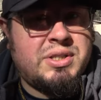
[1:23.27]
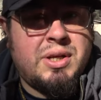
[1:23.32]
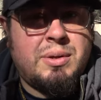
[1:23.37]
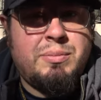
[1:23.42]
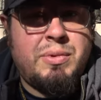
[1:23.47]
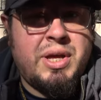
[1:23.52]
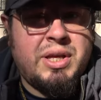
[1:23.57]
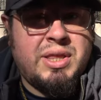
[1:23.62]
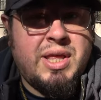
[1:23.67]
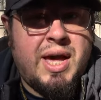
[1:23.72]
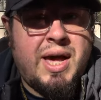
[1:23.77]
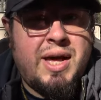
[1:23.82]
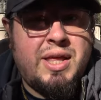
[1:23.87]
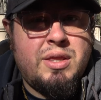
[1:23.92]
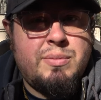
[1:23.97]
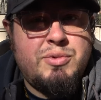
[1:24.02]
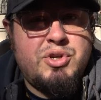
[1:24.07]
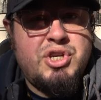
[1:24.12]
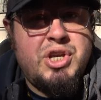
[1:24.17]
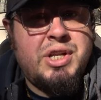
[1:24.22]
something like that,
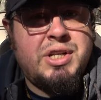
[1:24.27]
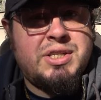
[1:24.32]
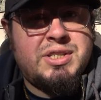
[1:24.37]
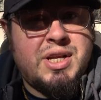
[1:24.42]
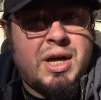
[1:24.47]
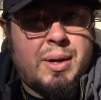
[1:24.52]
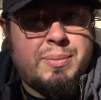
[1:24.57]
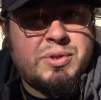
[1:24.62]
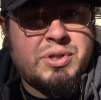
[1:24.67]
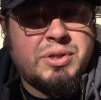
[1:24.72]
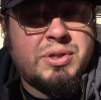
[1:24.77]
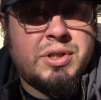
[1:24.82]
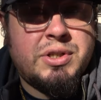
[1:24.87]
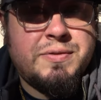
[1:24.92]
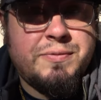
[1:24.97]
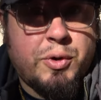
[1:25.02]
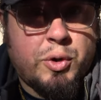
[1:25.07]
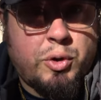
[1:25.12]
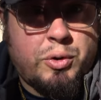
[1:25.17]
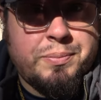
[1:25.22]
and the machine stops because
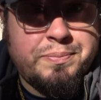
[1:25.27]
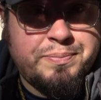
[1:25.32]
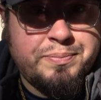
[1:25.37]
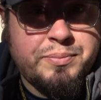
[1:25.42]
it's full.